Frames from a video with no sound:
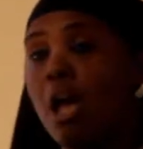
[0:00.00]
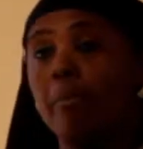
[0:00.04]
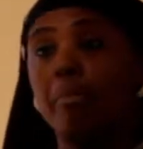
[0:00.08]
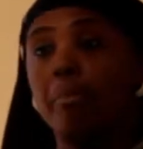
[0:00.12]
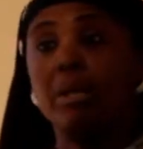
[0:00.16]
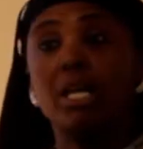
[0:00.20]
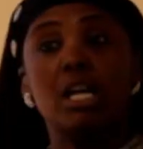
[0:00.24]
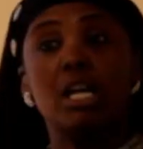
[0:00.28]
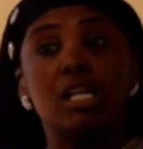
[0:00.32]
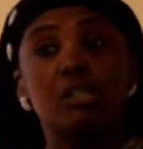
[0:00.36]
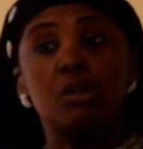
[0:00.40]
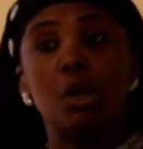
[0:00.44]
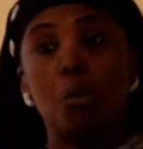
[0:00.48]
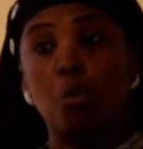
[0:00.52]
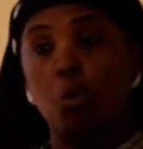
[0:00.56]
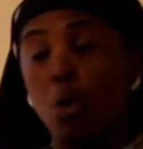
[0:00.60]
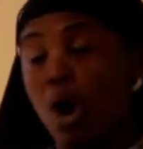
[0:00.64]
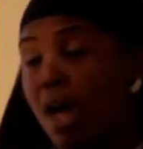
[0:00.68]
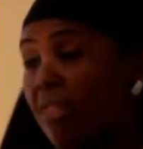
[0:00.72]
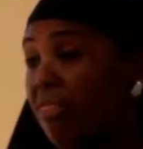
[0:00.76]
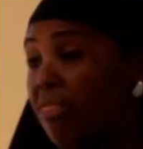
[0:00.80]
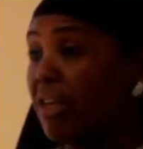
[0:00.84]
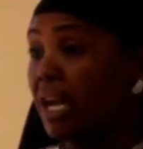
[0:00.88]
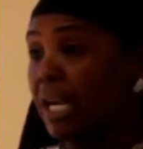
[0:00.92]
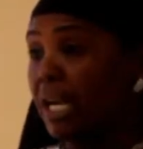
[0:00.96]
Because
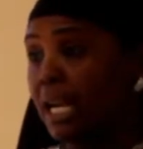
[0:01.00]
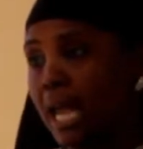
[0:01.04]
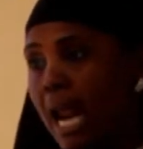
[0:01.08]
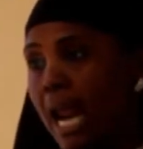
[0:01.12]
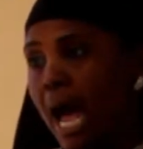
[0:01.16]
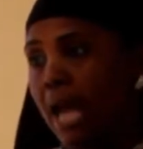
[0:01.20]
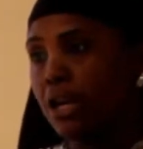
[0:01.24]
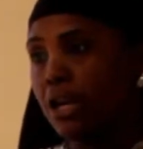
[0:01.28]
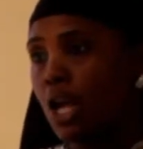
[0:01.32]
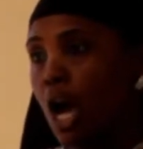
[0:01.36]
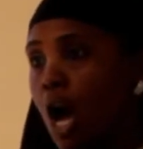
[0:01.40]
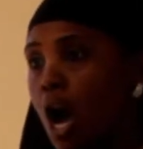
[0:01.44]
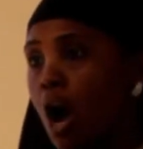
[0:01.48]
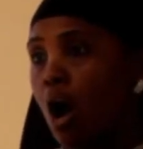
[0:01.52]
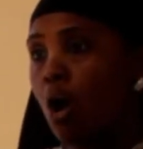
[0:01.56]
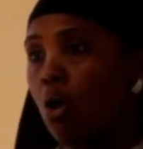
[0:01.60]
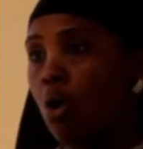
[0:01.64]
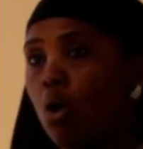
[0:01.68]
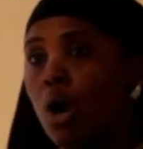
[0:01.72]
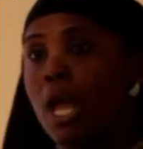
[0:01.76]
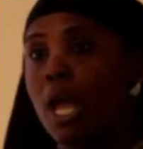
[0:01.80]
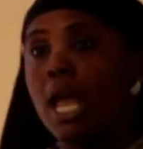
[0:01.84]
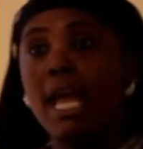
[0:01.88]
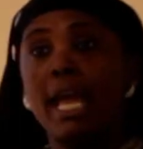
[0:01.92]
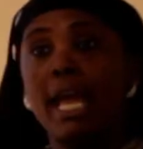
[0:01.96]
one thing that I
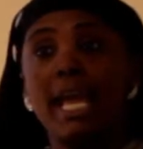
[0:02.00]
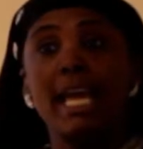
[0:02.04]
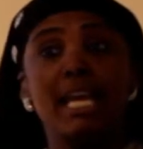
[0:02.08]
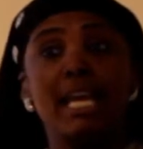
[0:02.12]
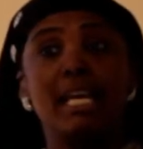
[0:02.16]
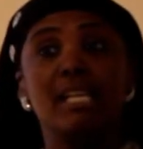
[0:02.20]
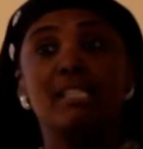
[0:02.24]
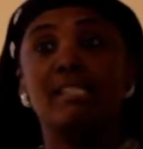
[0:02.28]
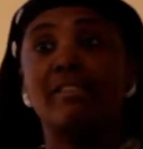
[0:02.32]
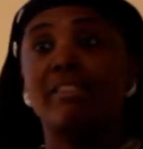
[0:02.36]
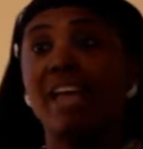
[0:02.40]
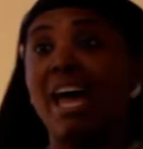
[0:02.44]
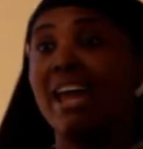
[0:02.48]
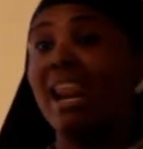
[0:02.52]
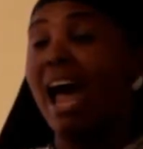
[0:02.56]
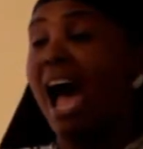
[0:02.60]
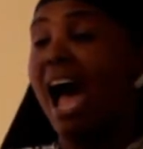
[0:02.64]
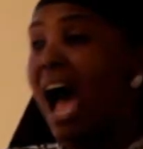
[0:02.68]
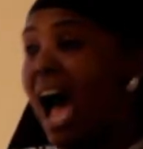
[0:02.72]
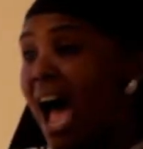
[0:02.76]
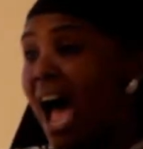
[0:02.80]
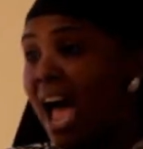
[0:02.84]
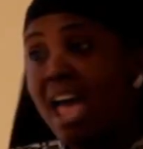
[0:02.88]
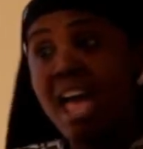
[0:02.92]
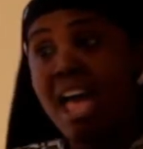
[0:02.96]
know is that
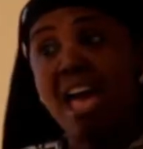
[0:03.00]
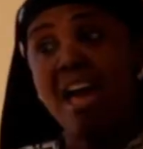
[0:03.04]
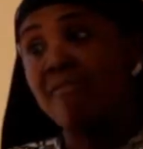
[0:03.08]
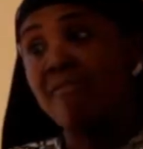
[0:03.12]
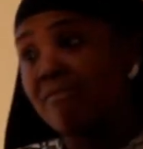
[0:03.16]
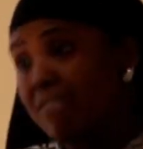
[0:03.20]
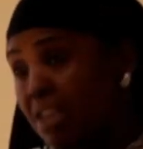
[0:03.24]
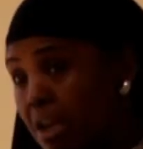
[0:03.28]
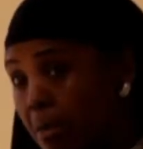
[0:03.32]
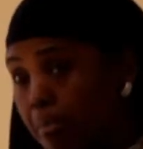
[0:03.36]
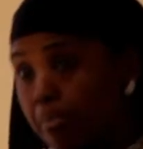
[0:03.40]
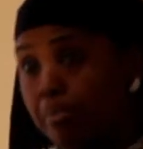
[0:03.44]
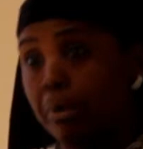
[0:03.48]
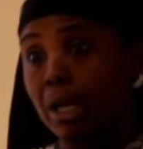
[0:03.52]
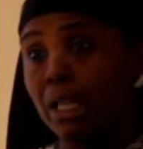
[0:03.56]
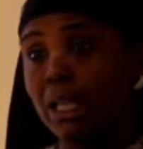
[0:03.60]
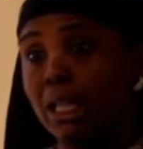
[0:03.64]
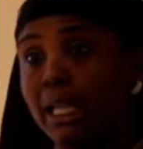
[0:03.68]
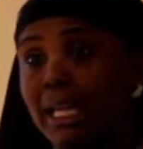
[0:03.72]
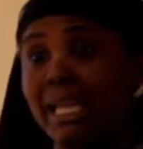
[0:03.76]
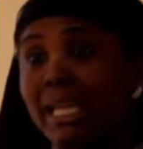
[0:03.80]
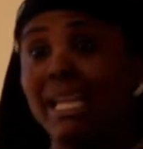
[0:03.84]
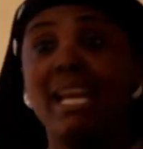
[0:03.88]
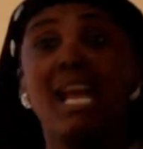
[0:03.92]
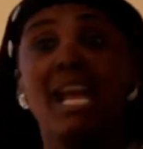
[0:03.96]
I have the
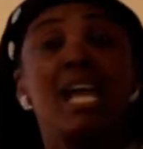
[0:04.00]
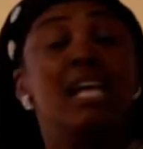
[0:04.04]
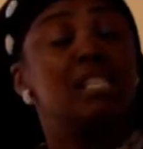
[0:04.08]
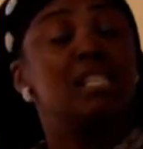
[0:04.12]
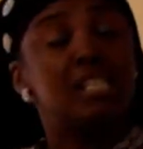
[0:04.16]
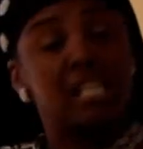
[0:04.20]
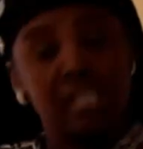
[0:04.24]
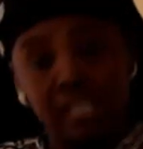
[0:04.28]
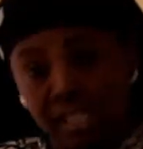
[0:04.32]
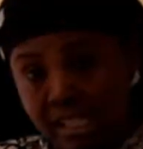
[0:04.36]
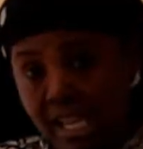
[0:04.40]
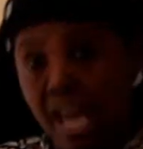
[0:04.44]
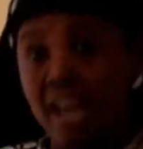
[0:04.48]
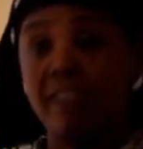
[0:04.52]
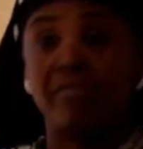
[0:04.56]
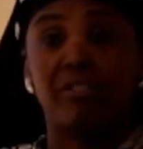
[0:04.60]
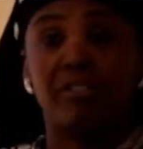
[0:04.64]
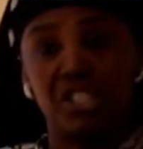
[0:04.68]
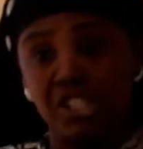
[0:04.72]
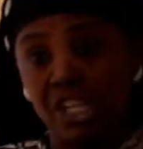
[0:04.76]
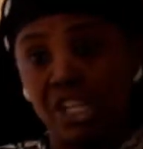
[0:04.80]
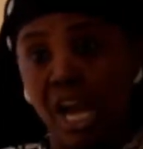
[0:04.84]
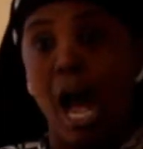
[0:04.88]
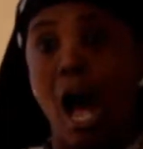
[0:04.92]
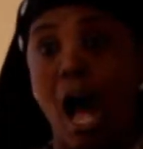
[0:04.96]
ability to save
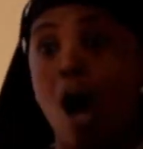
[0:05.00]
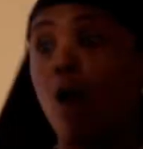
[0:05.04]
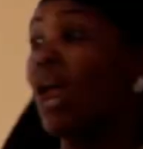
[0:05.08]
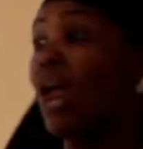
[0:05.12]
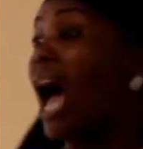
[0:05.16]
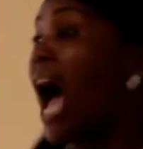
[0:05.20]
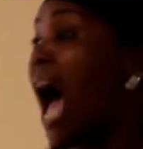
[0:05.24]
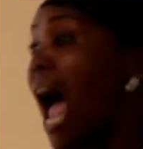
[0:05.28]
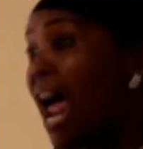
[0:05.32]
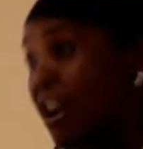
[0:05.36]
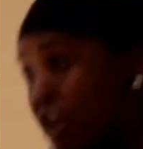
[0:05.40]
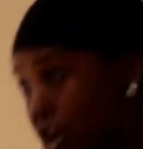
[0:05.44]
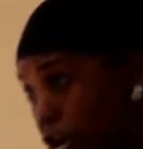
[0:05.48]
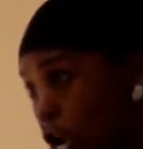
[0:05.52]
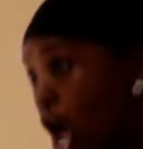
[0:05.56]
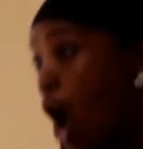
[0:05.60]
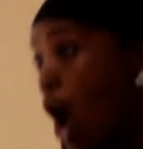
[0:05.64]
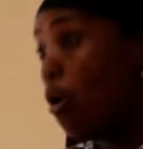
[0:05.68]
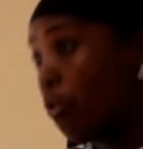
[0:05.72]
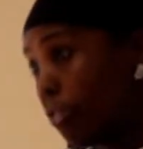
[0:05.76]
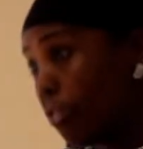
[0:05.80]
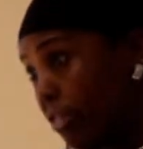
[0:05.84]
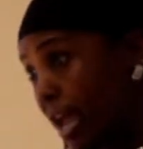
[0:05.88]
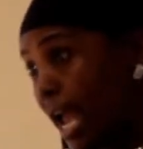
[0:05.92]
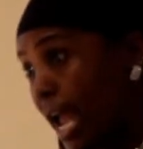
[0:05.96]
a child. I
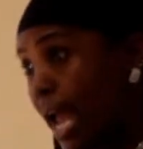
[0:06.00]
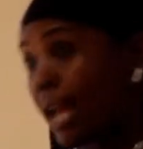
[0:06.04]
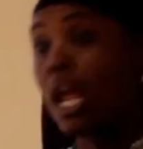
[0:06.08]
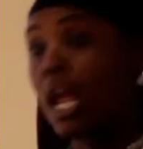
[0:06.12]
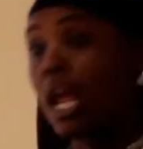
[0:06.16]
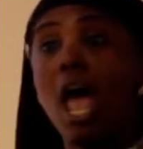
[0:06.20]
know that.